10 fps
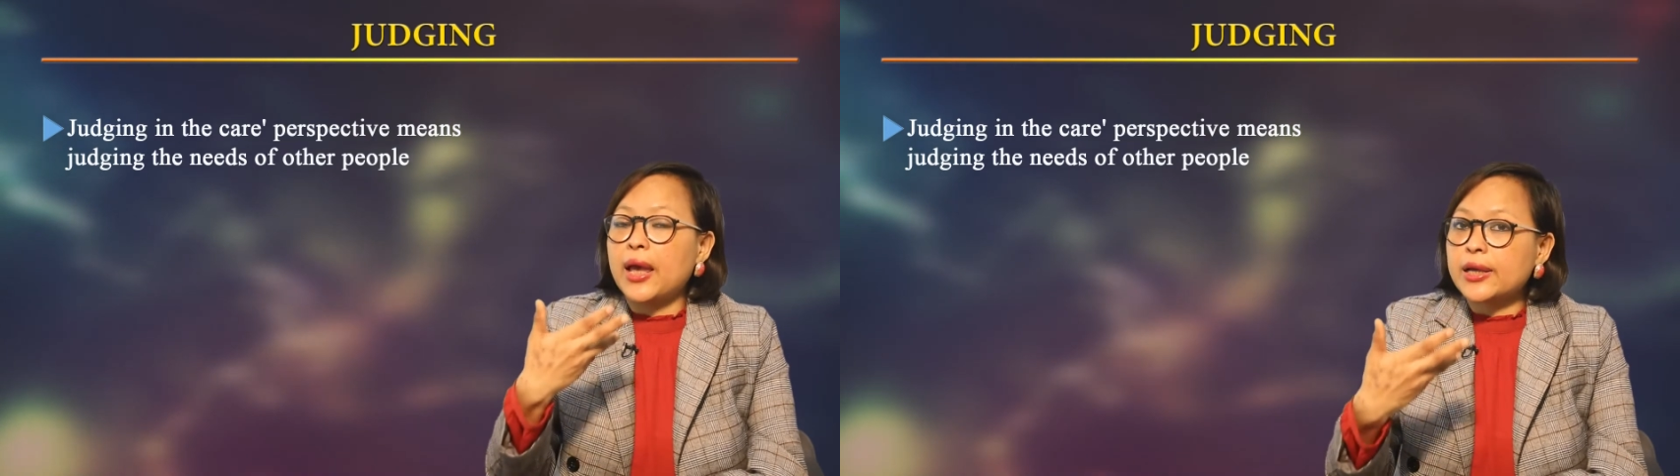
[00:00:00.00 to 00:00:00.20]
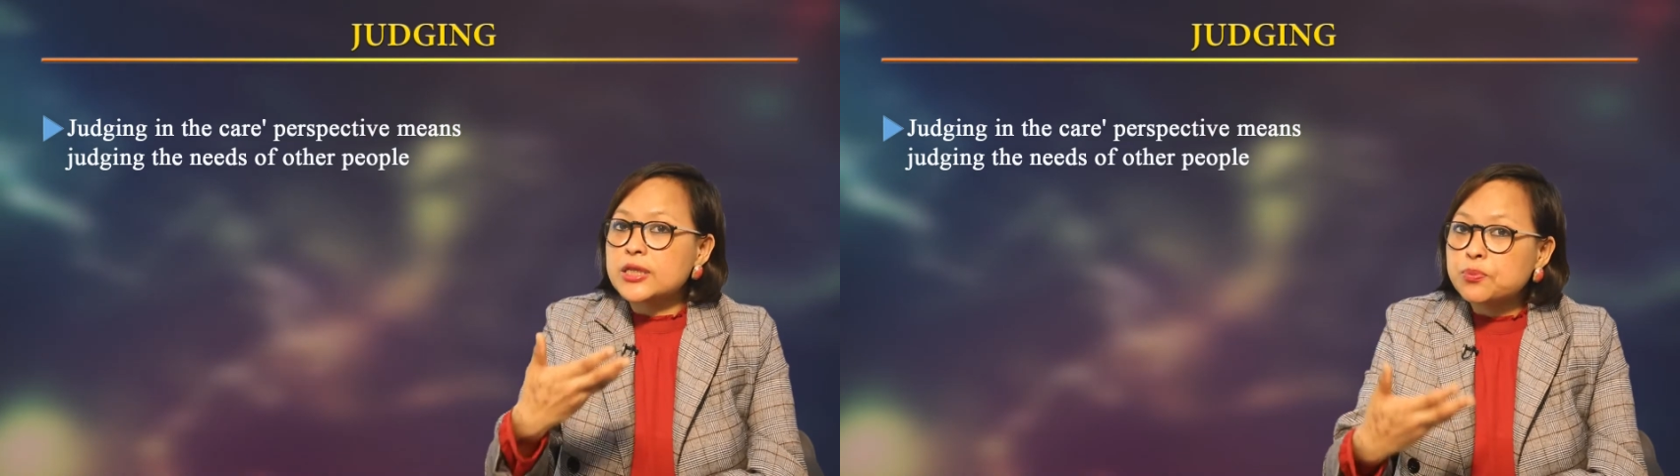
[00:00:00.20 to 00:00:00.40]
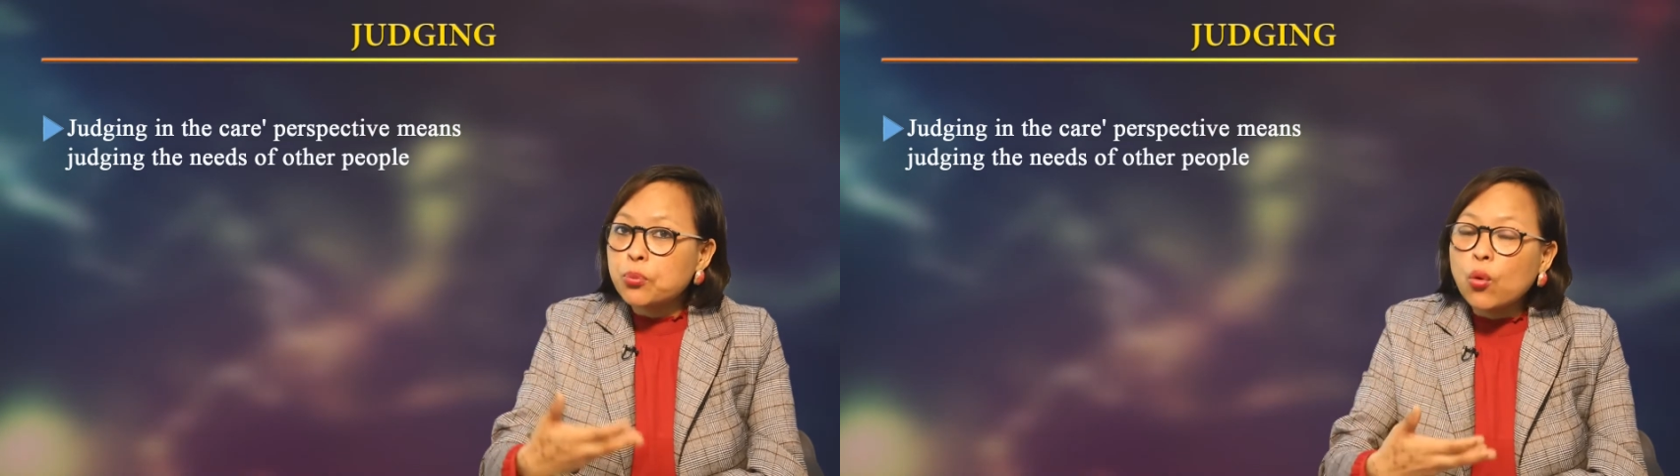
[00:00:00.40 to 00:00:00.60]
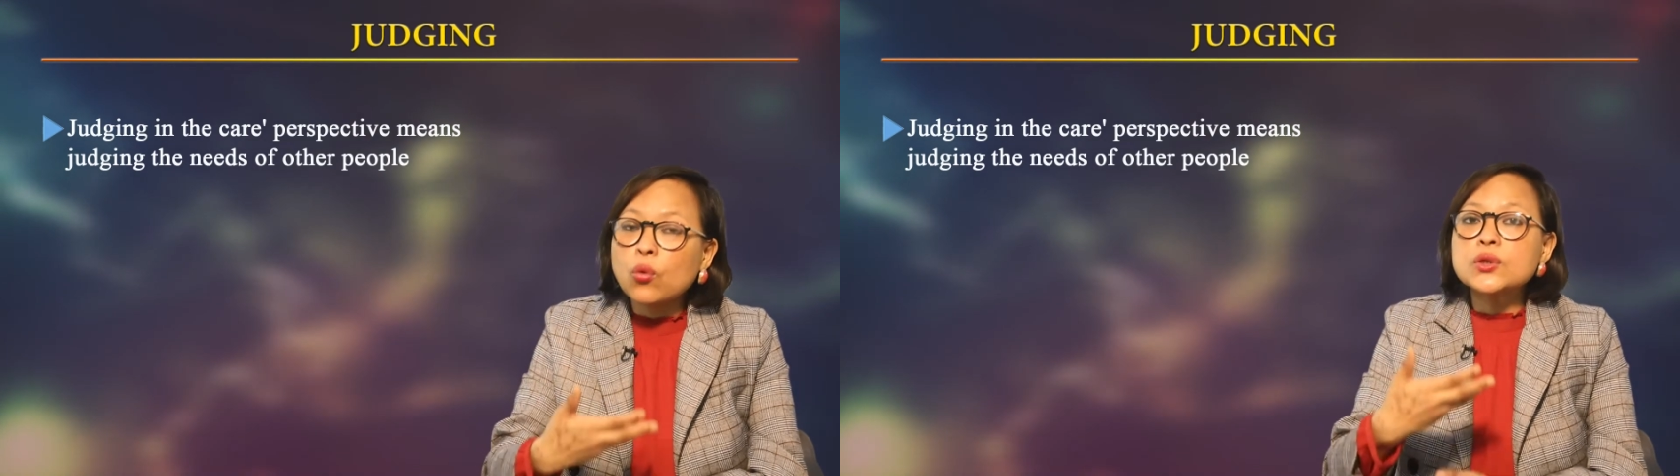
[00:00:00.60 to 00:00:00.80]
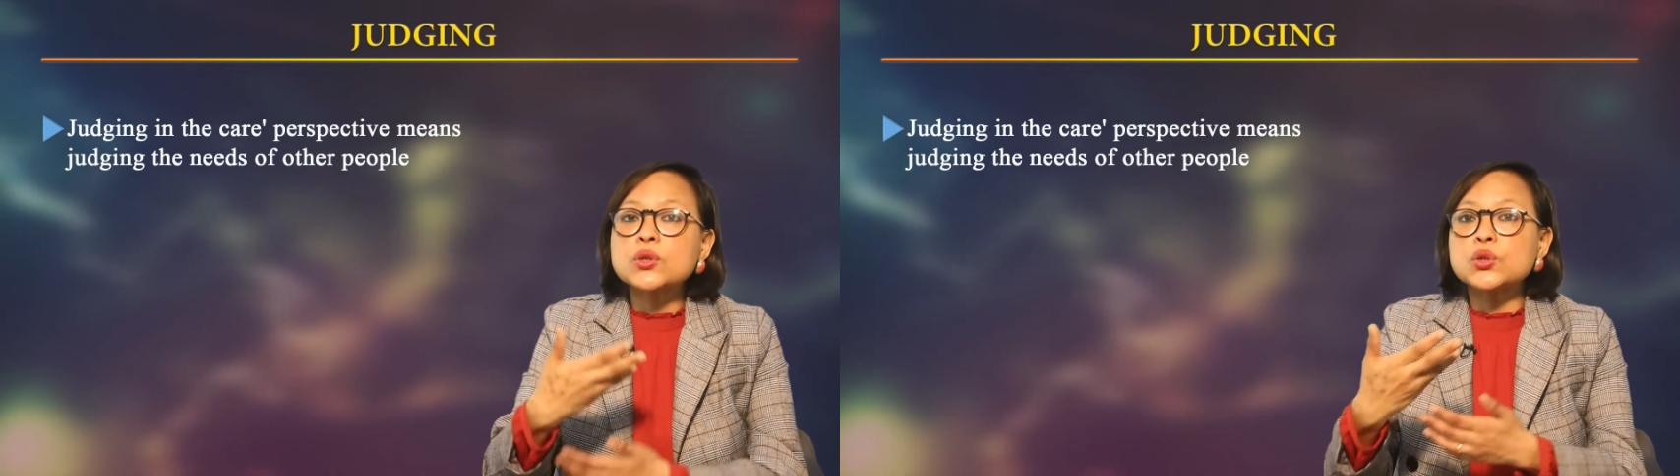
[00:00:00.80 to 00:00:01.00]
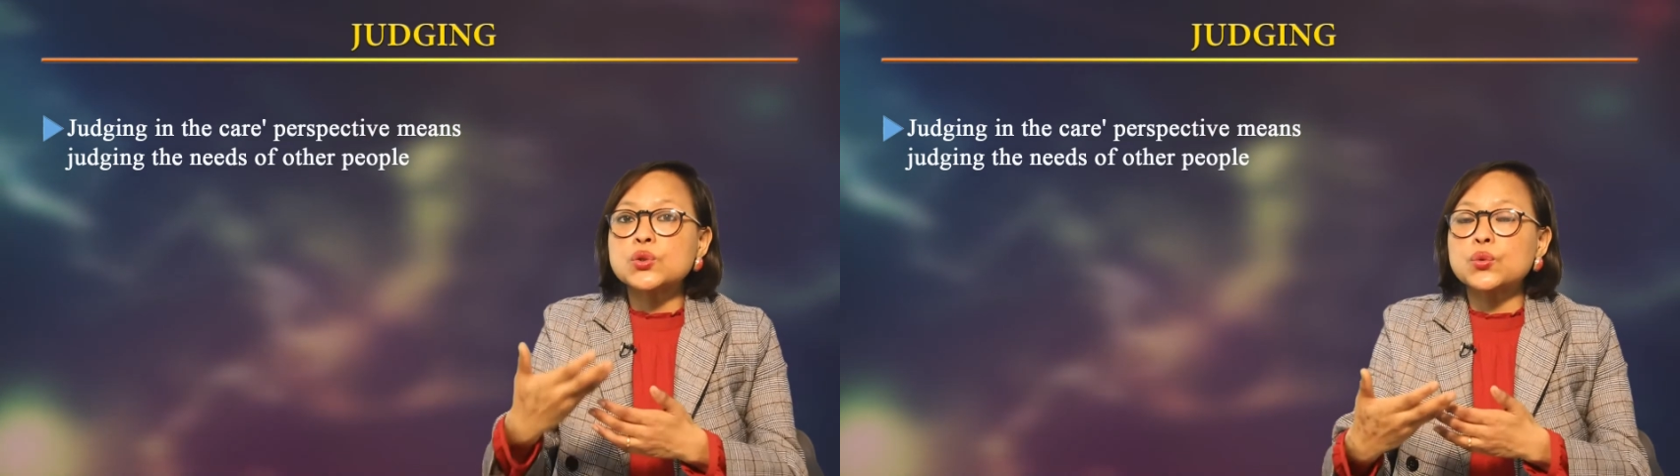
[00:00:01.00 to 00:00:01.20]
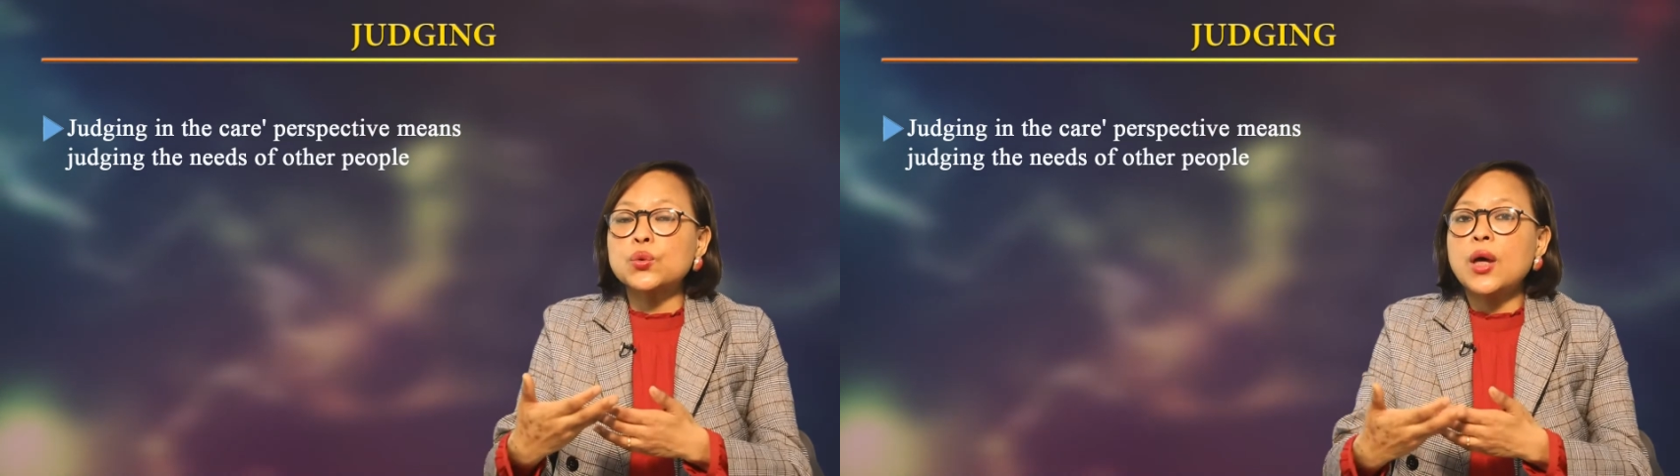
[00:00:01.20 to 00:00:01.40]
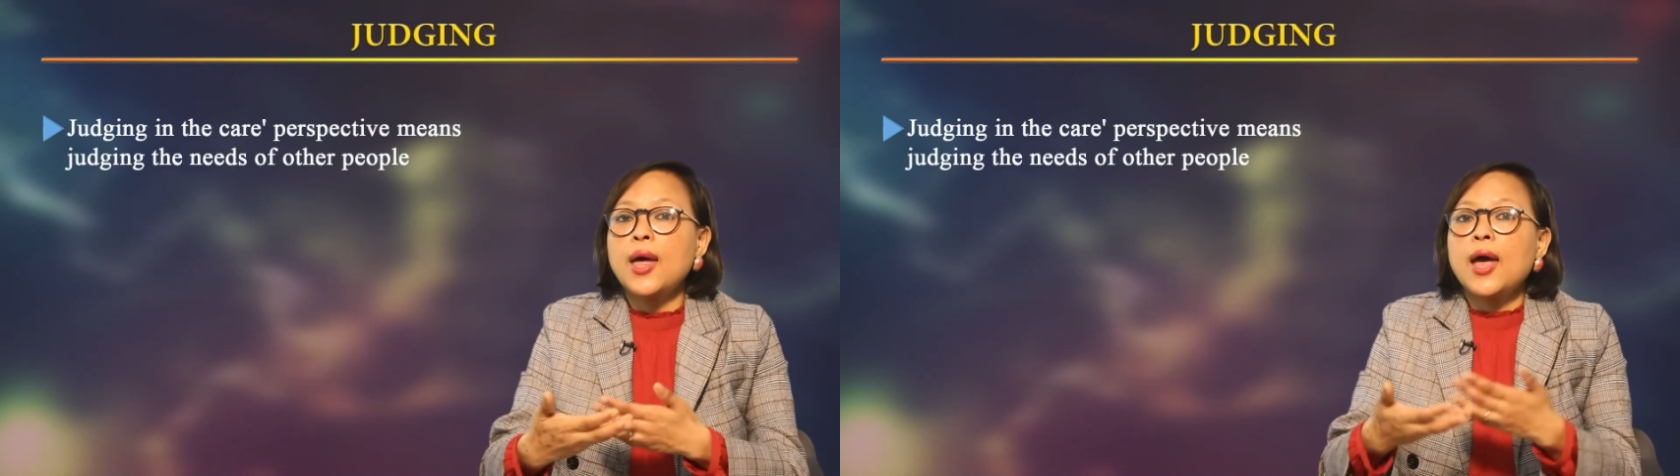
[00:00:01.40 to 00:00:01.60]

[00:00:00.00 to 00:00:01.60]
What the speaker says: exposed to